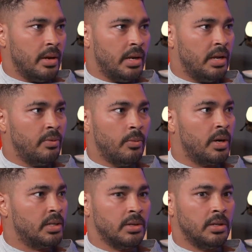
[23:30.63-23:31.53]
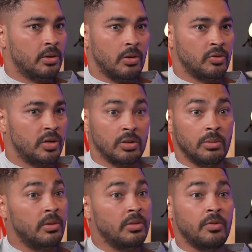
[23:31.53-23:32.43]
And even when I signed the contract
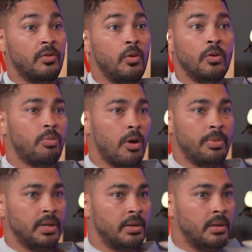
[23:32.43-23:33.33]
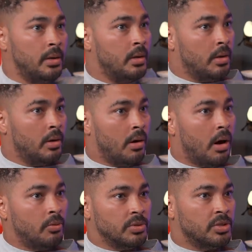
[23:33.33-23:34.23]
on the 4th property, I
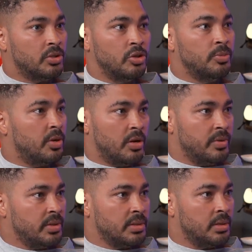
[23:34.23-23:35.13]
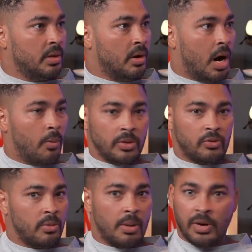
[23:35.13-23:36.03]
was super nervous. I went
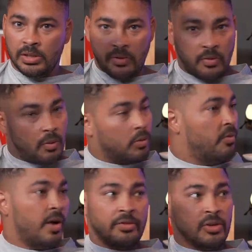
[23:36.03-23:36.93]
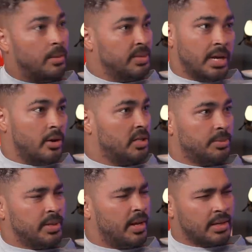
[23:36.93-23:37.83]
through my budget 4 or 5 times that night to
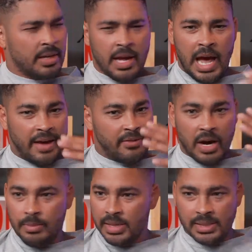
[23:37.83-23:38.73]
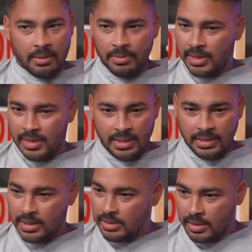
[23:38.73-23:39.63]
be like, have I missed something? Is
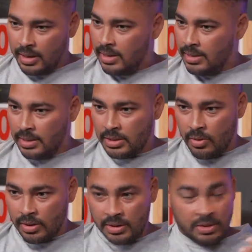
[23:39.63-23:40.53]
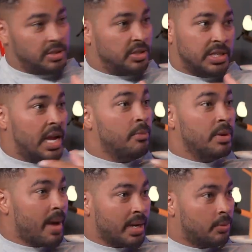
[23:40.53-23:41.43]
this the right decision? Can we
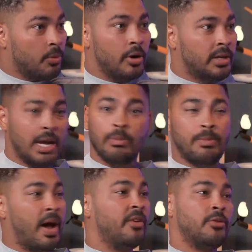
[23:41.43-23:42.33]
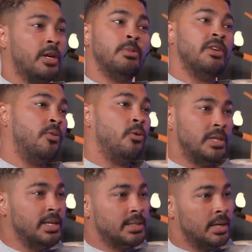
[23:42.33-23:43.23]
make it work? Can we pay for it? Can we afford
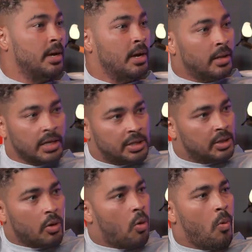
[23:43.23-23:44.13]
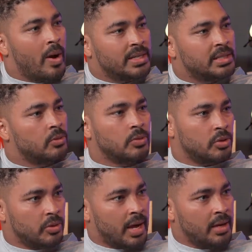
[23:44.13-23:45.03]
this? Like, you always still
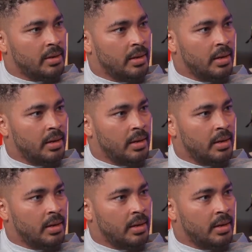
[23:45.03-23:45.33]
do that.